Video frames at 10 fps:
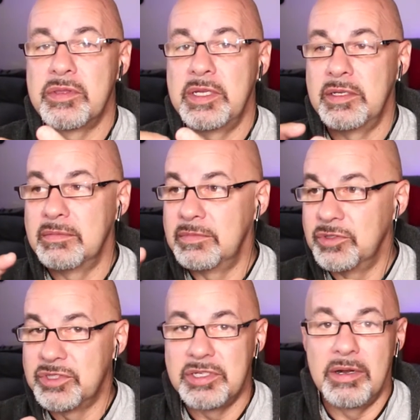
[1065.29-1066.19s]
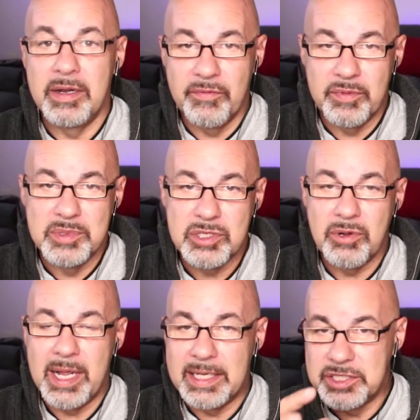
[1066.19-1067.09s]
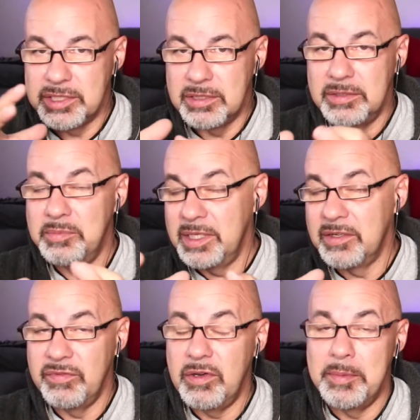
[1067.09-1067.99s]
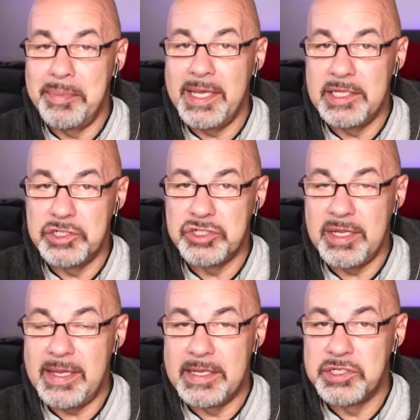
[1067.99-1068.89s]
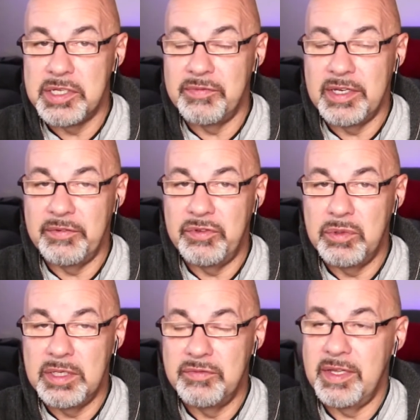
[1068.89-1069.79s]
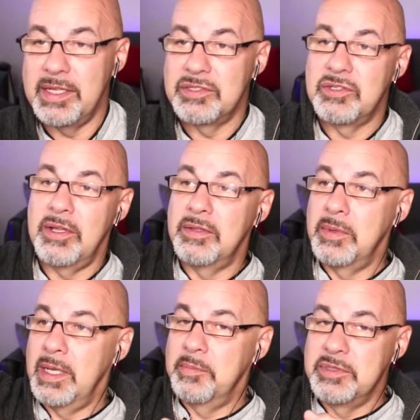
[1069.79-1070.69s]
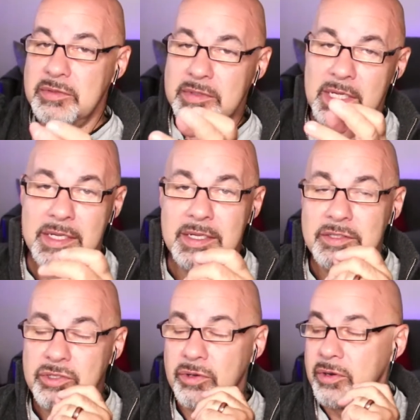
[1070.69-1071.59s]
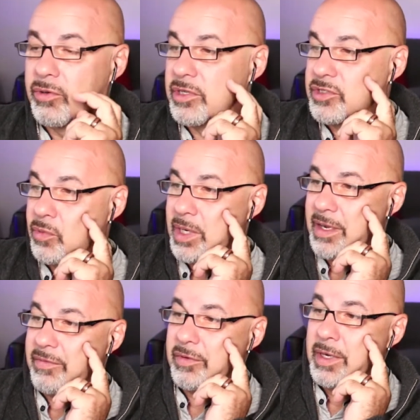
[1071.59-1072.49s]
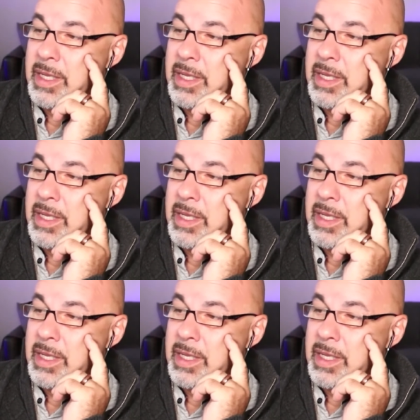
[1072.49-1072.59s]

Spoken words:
And you're starting from scratch, and you'd be in a very beige stage even if you'd advanced all the way up to turquoise or whatever.